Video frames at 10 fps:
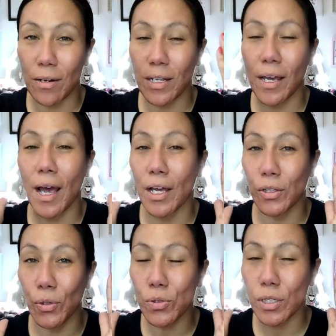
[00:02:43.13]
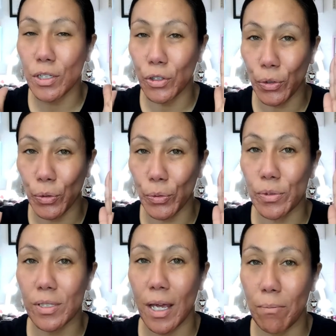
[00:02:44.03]
I usually use a
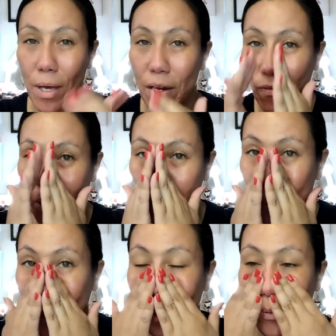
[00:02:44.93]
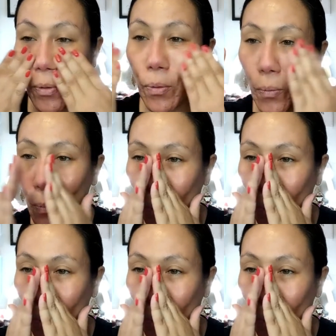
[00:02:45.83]
mattifying primer with